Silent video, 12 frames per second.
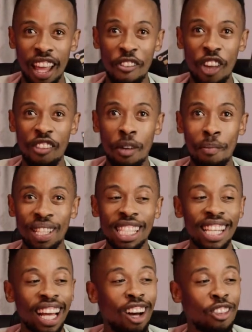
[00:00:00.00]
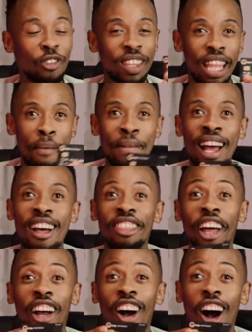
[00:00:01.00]
If you have a business account with them,
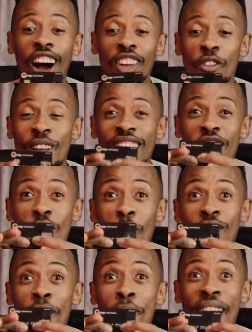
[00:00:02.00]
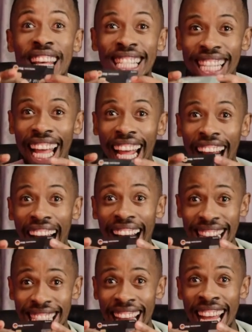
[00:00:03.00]
the card really looks amazing.
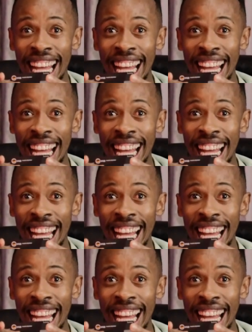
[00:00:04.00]
Guys,